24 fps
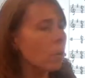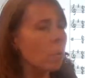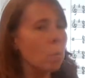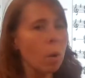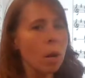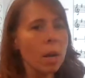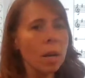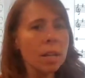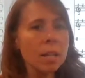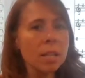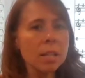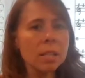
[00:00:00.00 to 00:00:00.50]

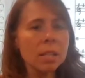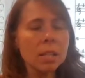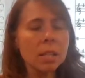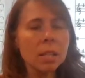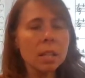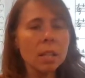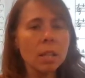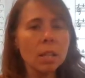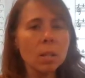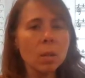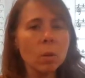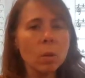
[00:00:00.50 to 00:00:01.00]
was
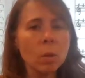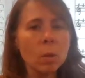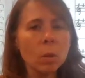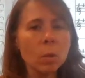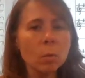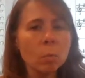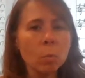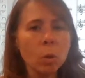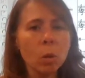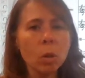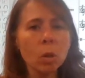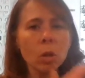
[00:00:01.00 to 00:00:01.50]
an
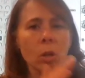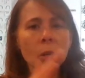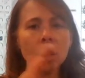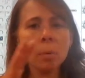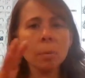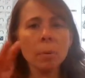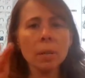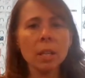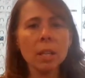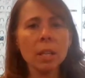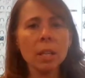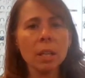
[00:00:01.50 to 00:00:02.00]
old
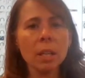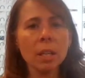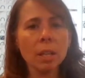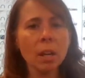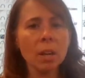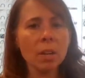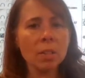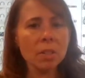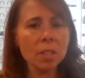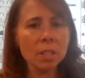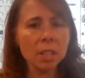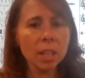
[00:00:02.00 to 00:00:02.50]
woman,
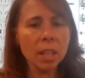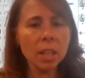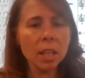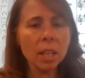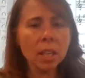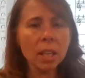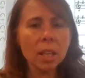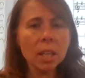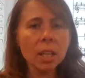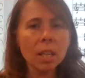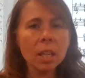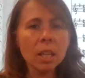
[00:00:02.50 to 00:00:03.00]
all
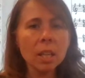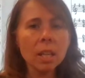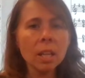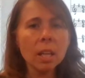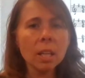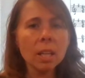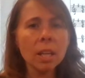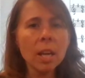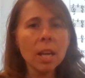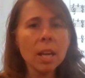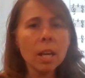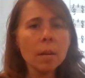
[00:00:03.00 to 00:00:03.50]
skin
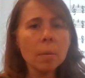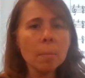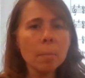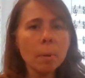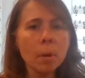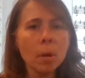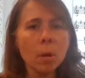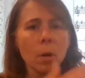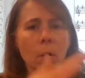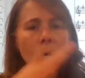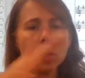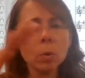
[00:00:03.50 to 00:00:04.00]
and
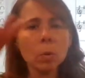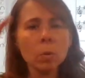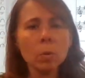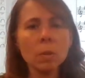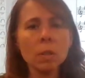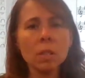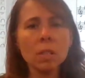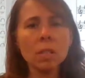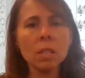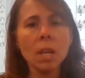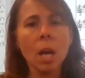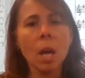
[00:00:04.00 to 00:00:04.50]

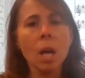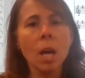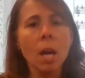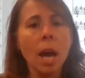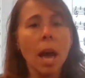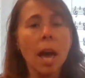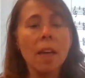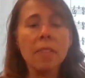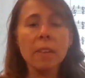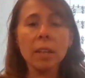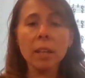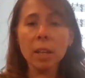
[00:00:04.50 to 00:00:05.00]
bones.
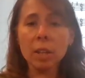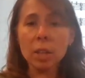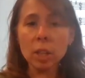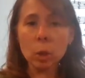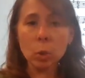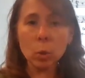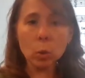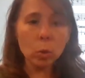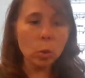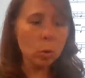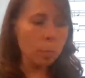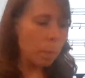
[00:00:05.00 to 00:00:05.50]
And then on the
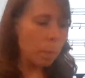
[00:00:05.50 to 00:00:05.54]
ooh